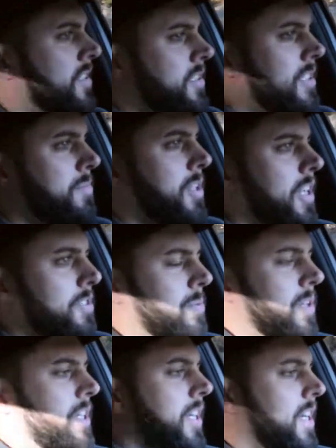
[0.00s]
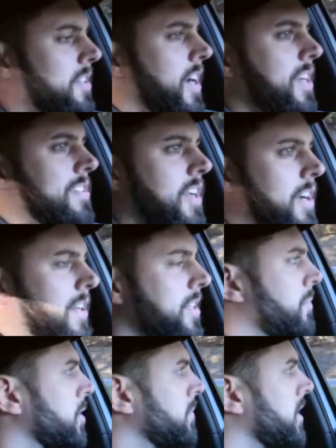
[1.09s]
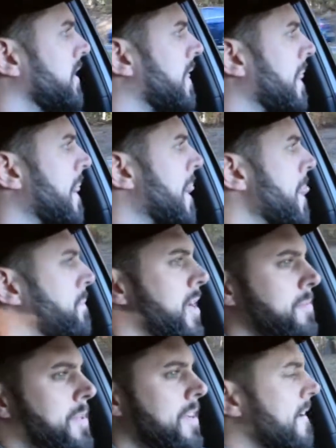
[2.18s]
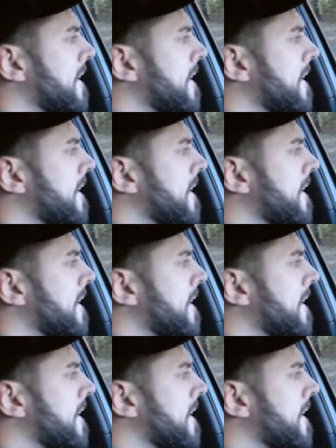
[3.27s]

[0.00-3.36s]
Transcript: Seems like it's pretty docile at the moment. Maybe.